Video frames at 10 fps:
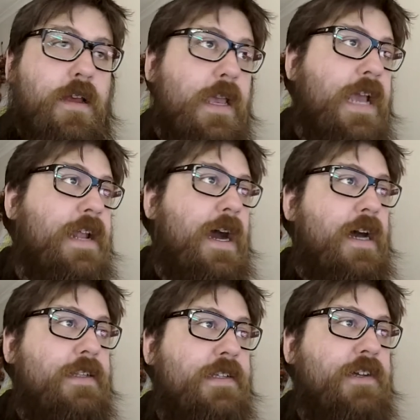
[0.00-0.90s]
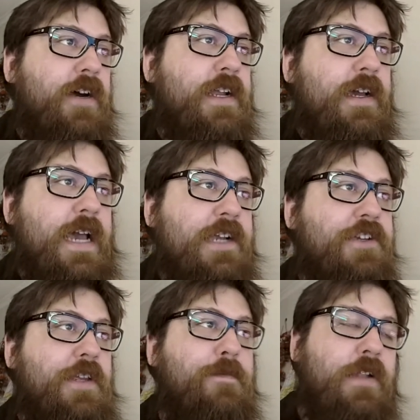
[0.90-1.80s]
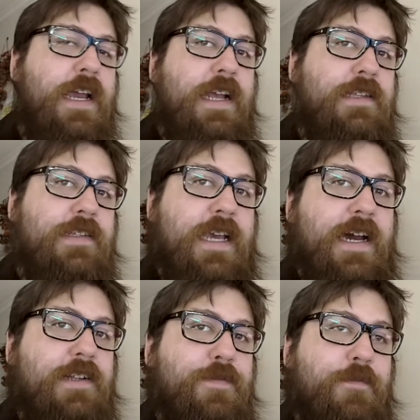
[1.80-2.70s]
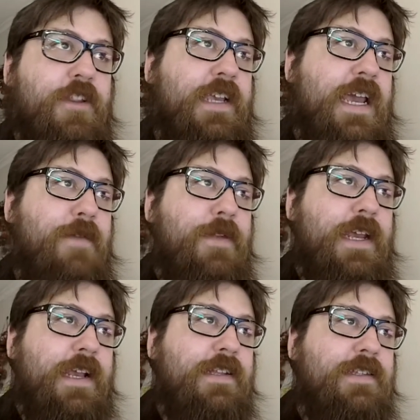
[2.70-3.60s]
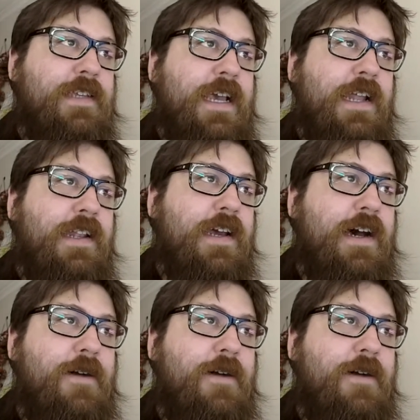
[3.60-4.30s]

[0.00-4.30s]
Okay, now a designer actually plans out what the game needs and